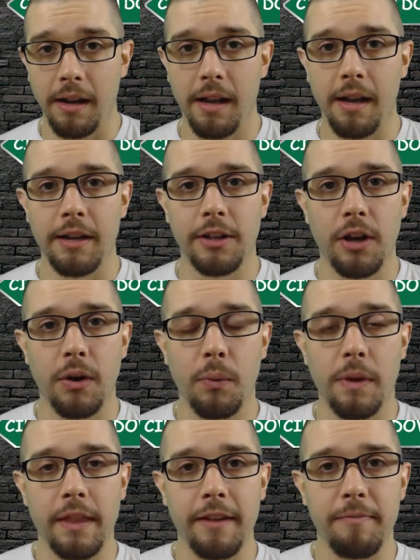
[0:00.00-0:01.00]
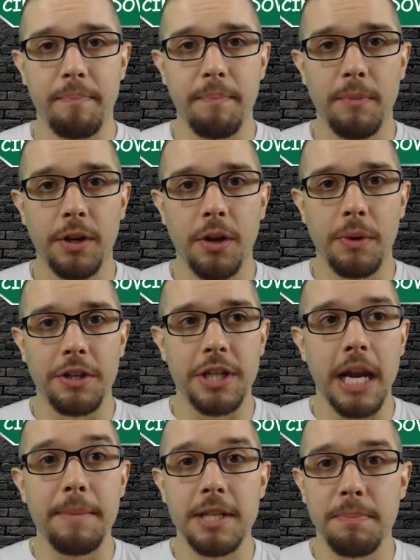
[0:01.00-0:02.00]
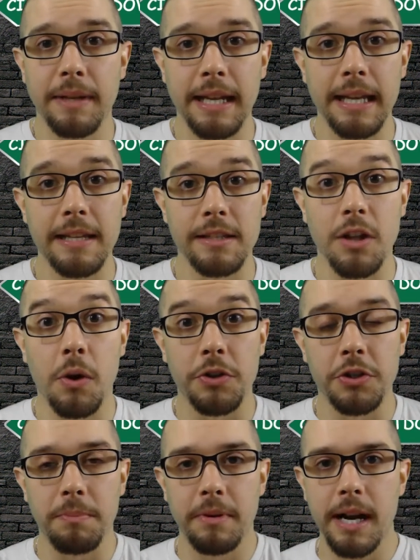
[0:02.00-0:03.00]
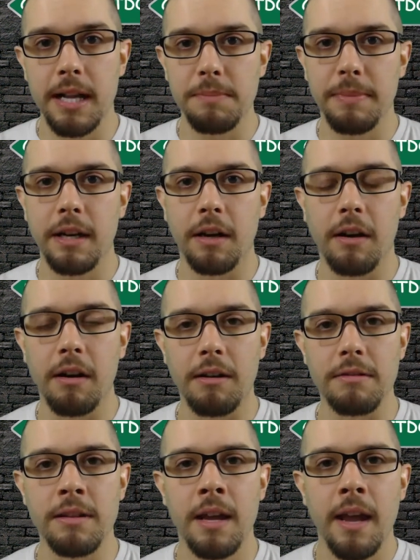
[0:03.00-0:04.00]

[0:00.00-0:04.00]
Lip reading: When Jamie's been at his lowest, or Brienne's been at hers.